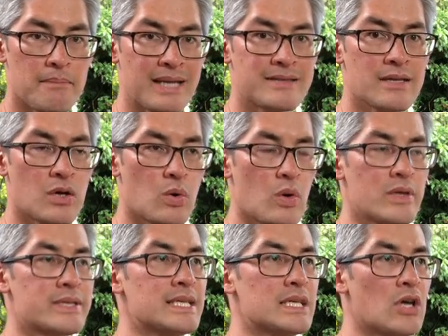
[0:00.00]
better
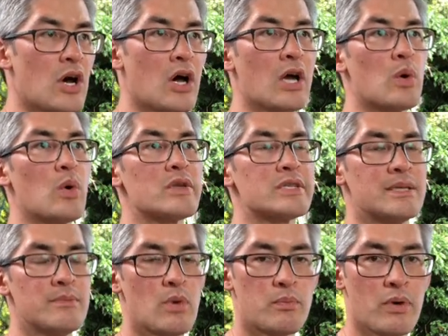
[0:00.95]
quality and higher quality
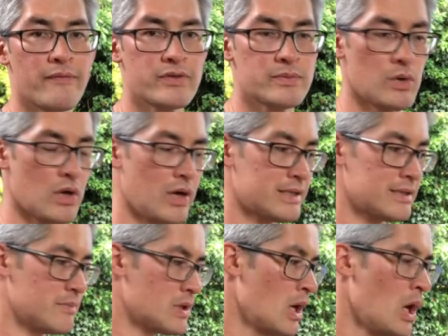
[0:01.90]
and more profitable
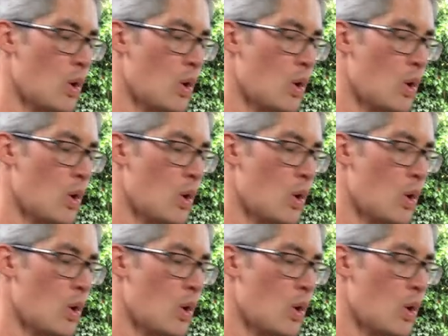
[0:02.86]
items.